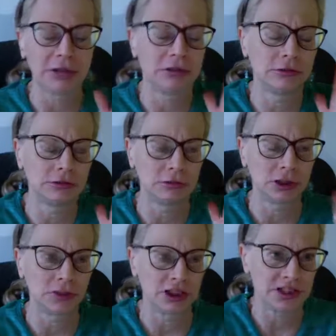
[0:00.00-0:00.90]
Oh my
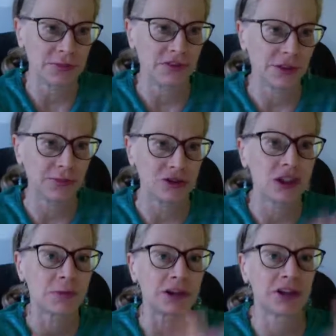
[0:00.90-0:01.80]
goodness, my favorite
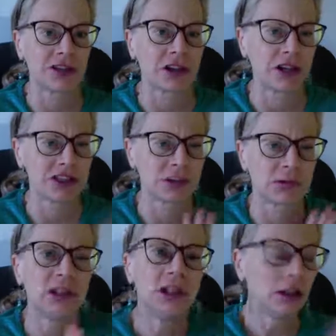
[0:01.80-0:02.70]
cheeseburger on the Kaiser roll.